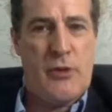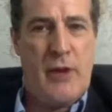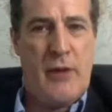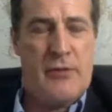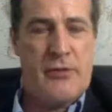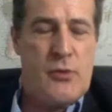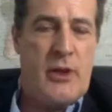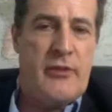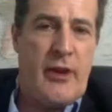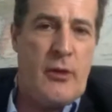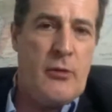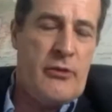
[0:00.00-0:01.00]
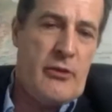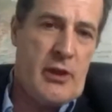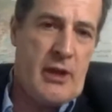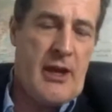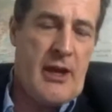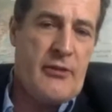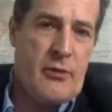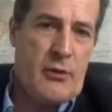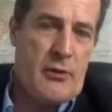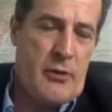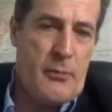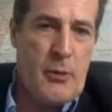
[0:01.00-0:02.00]
draft straight out to the
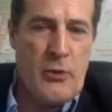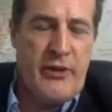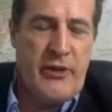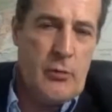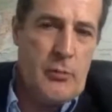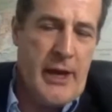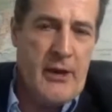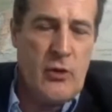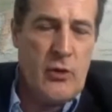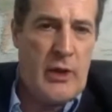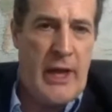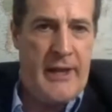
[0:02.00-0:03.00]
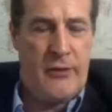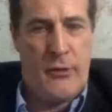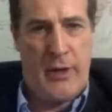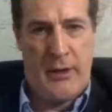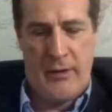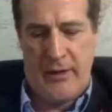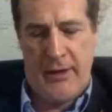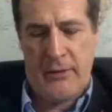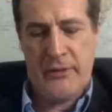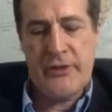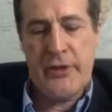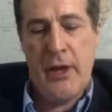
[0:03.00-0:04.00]
cattle or the pot ale back on land or anything
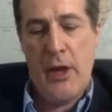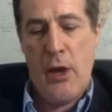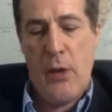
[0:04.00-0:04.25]
else.